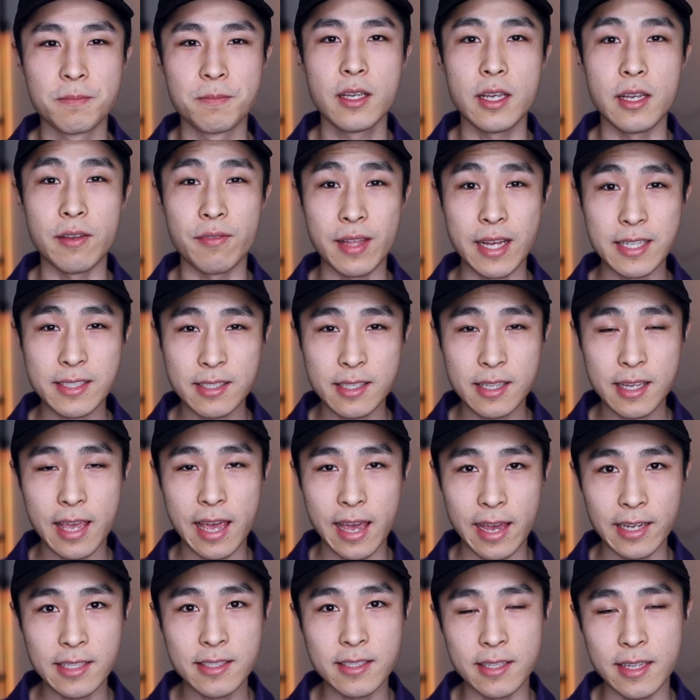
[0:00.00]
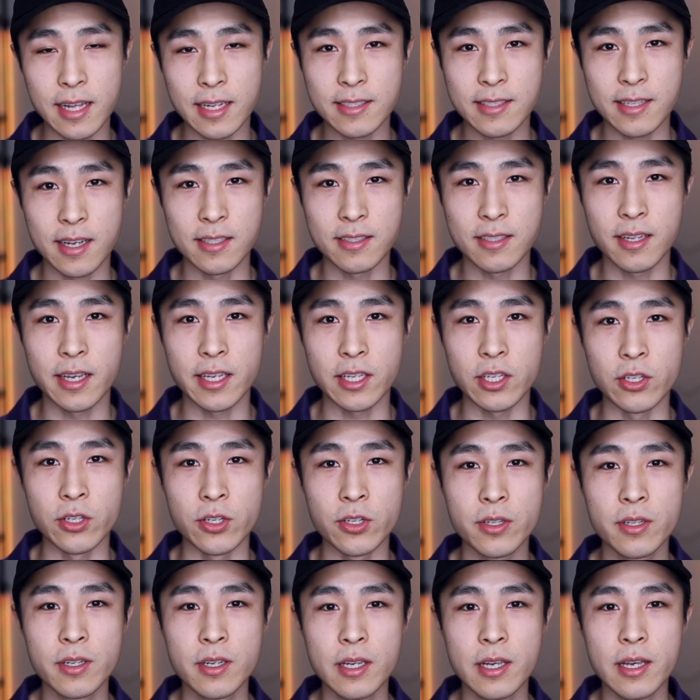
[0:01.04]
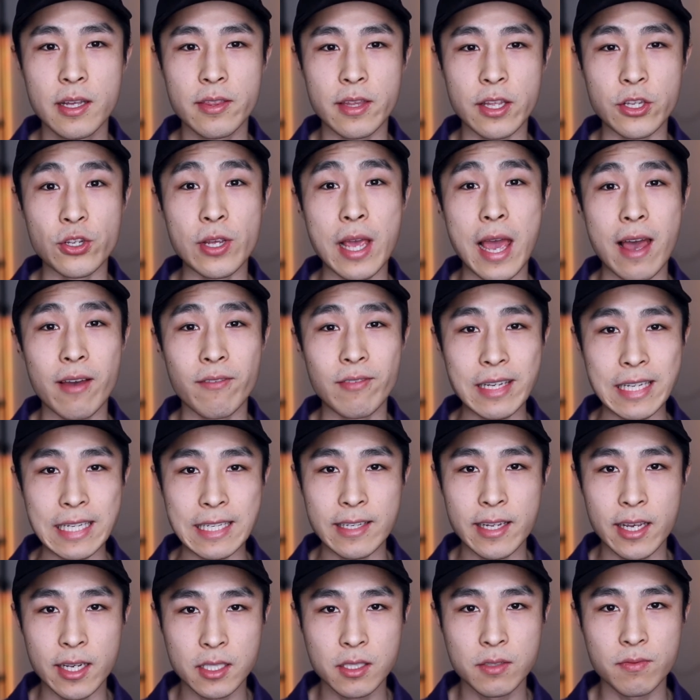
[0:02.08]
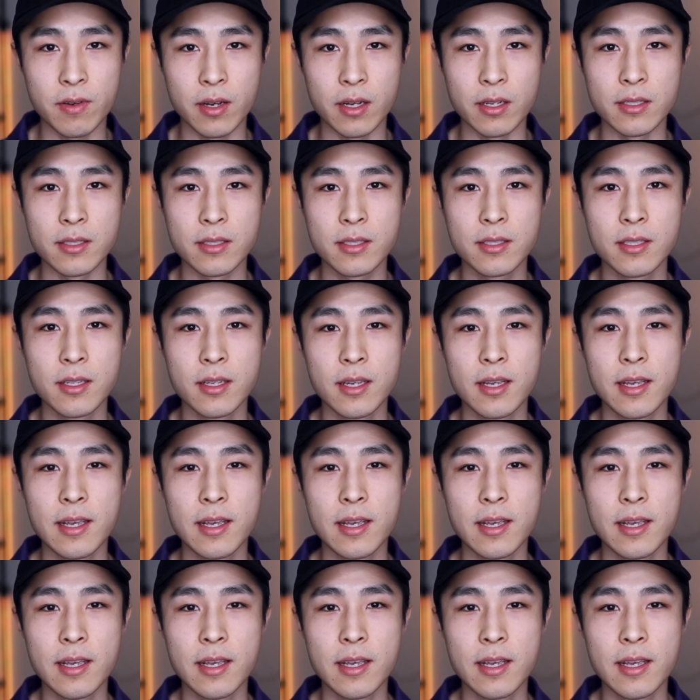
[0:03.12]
If that's the case and that sounds like you, then you have index funds.